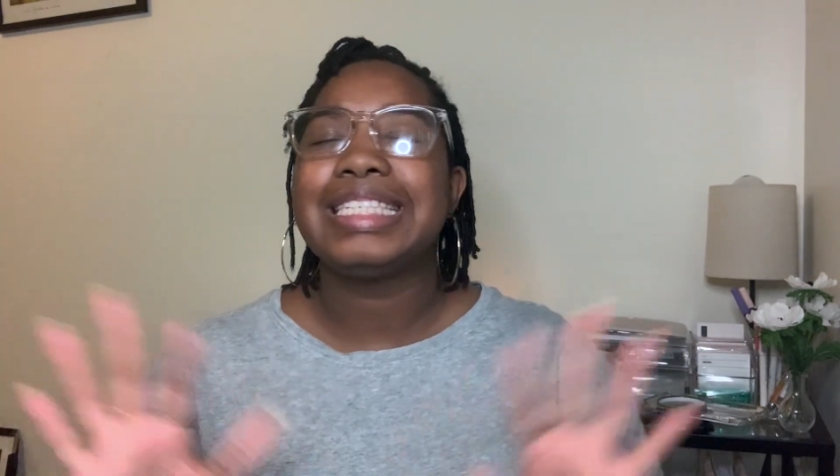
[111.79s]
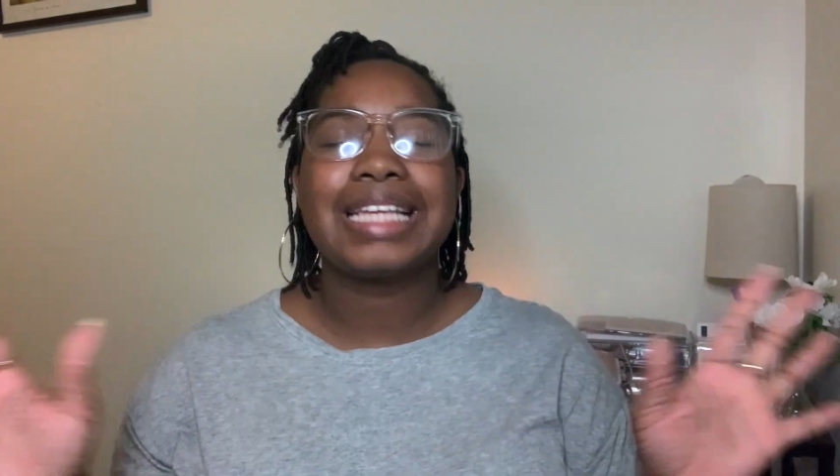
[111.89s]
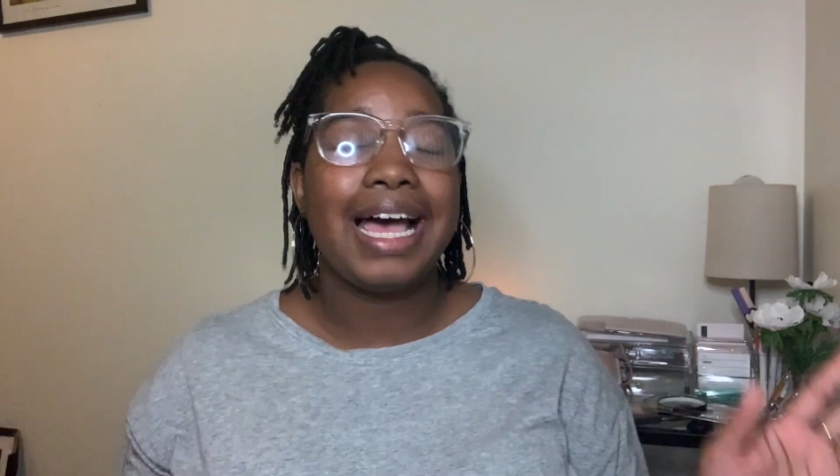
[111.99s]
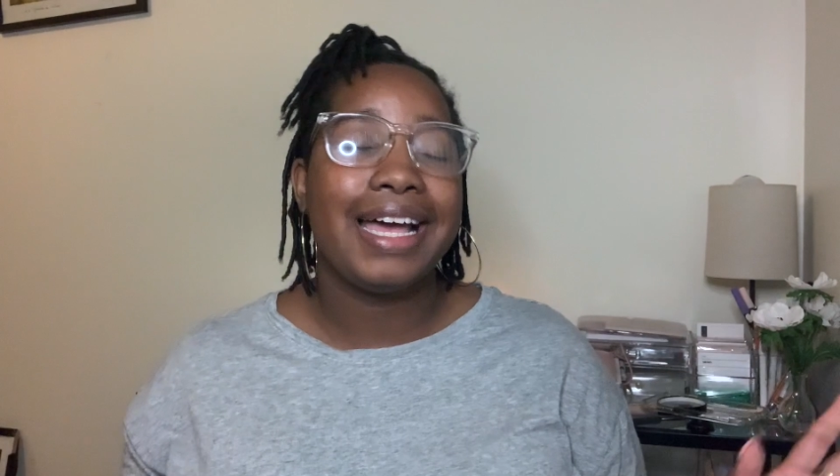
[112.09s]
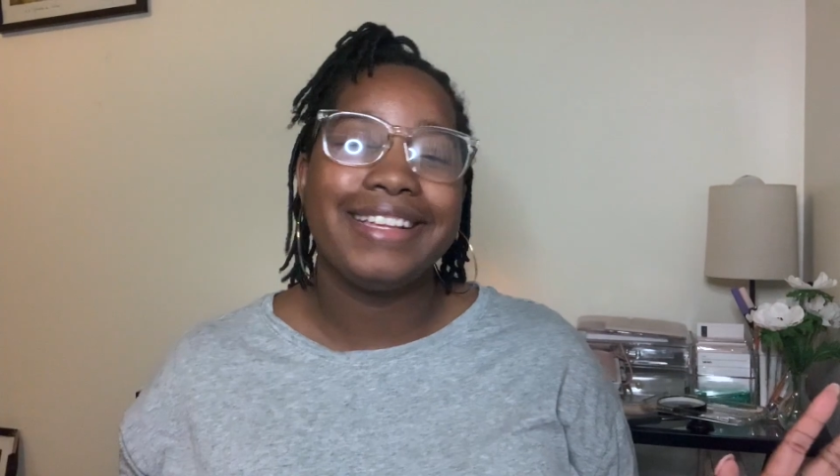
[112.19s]
The
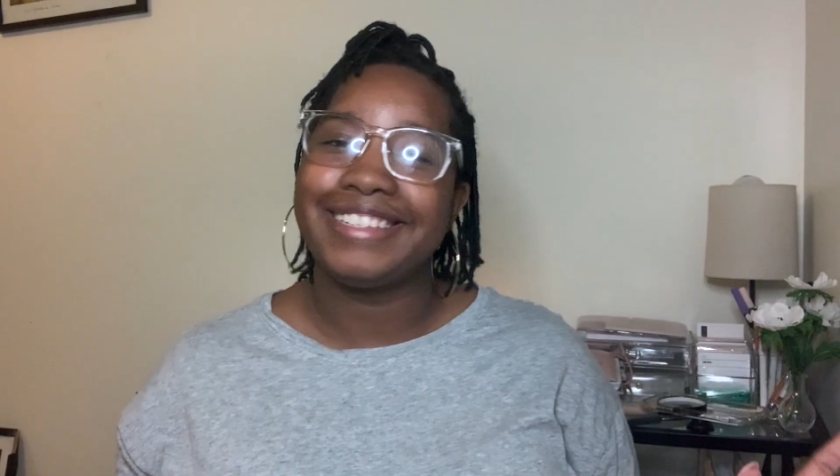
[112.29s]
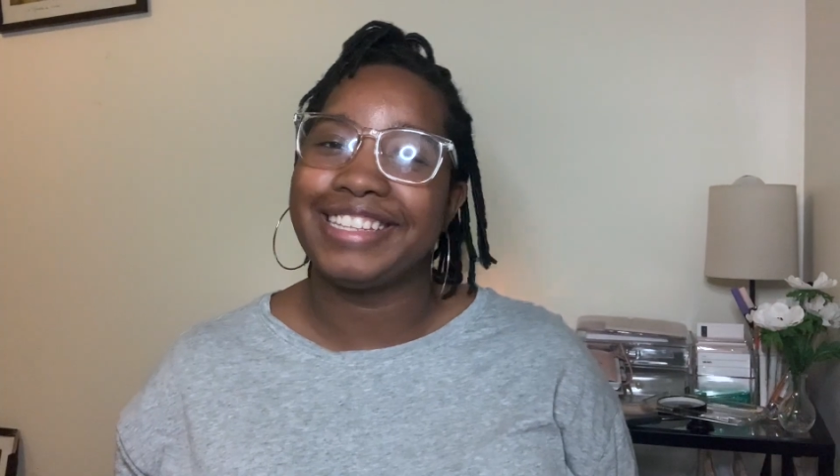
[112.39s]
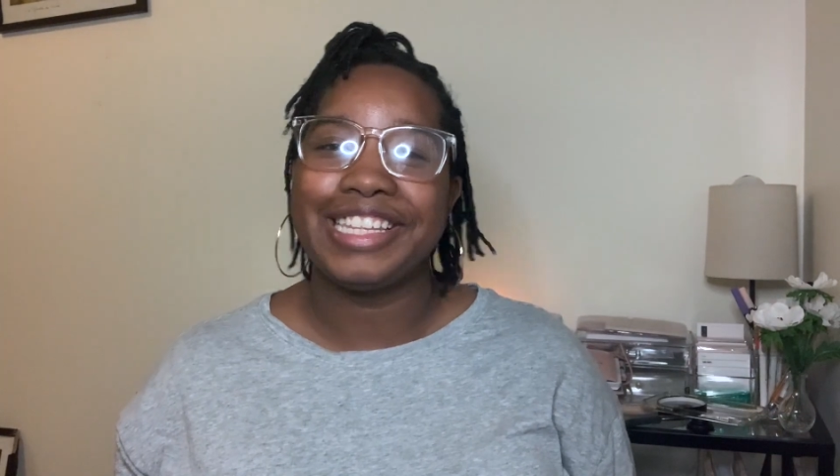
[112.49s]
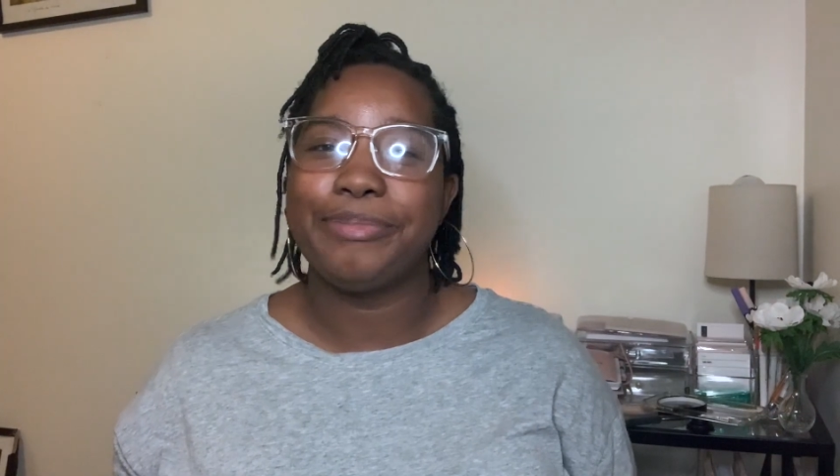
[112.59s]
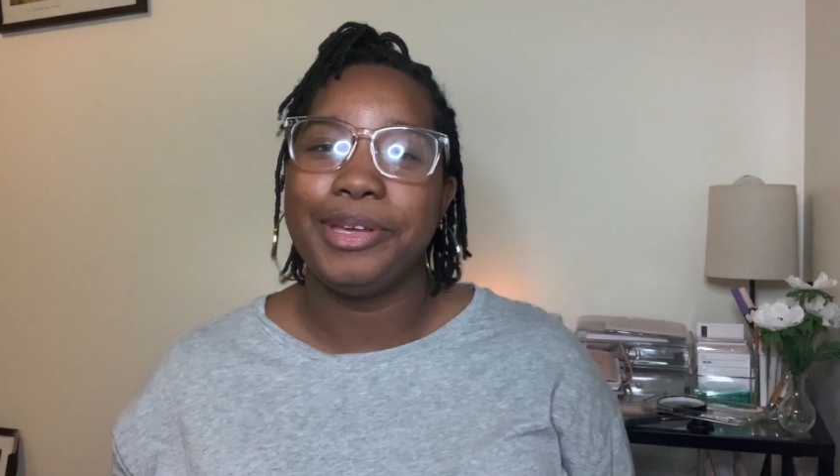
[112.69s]
sky is the
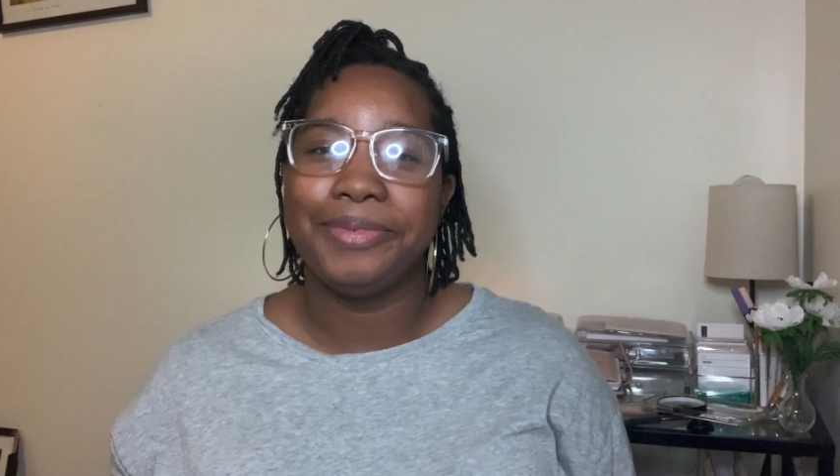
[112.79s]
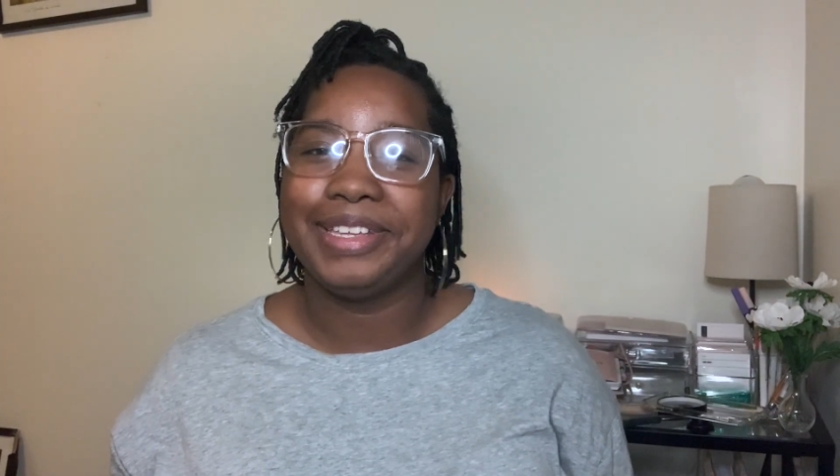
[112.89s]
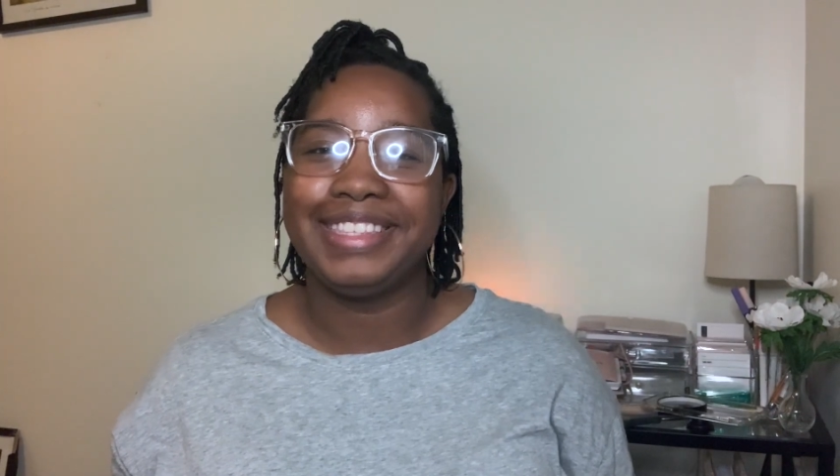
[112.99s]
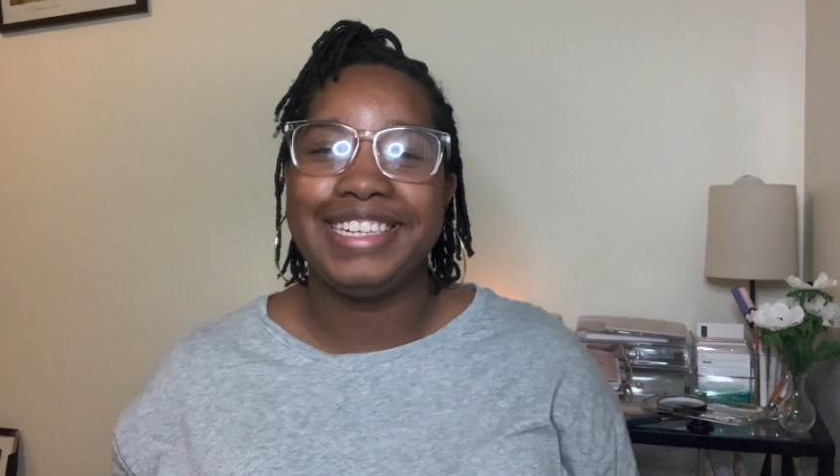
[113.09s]
limit with